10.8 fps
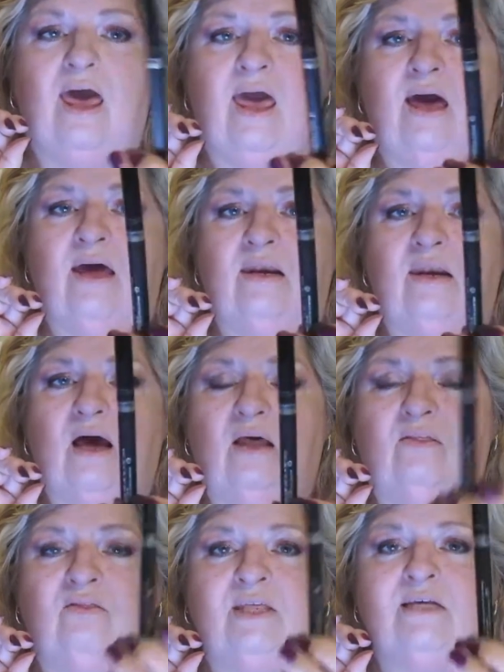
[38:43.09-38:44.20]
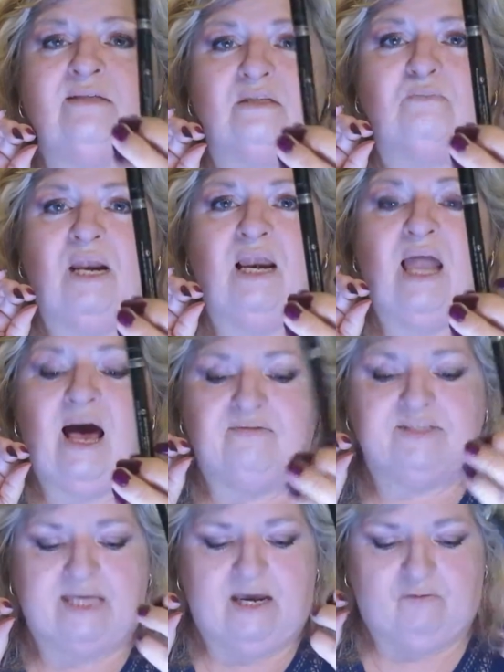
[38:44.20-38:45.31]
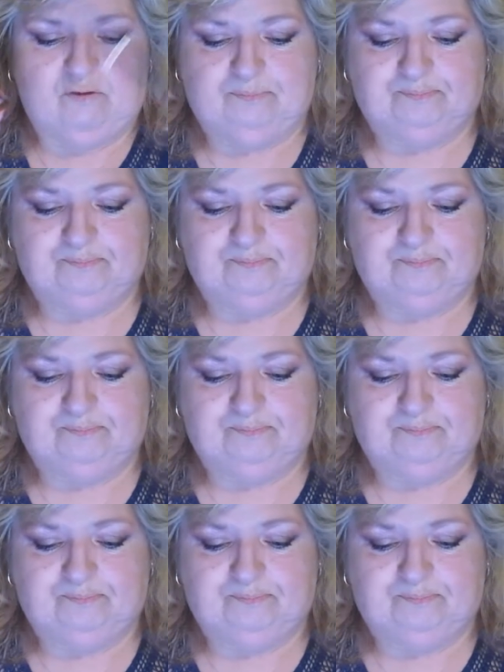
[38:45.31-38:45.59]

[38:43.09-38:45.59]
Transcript: And this has been a lifesaver.